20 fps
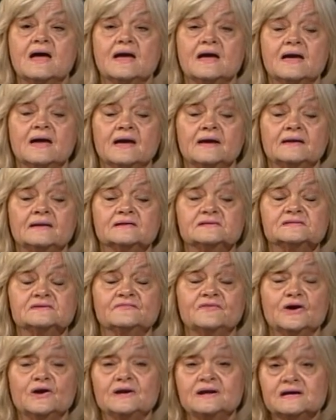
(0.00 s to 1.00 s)
And it's a
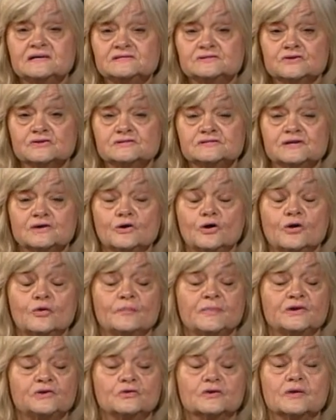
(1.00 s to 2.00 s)
very nice nursing
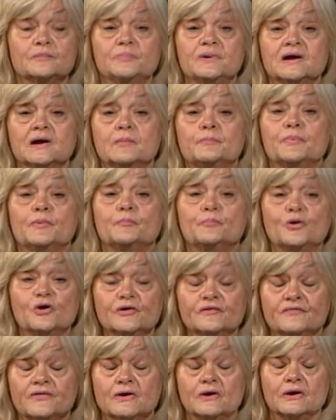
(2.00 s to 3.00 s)
home, and you could pick up a
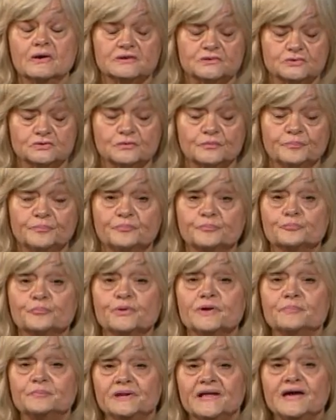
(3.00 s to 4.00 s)
book there to
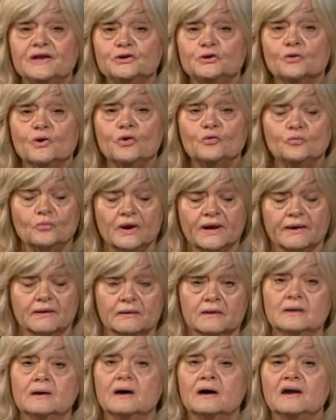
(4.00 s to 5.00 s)
pre-plan your own wake,
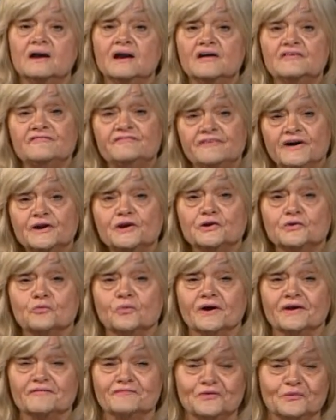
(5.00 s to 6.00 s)
an unfunded
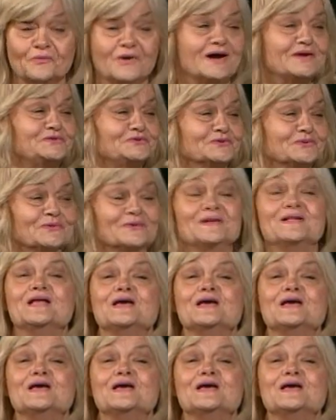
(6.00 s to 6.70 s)
one if you want to.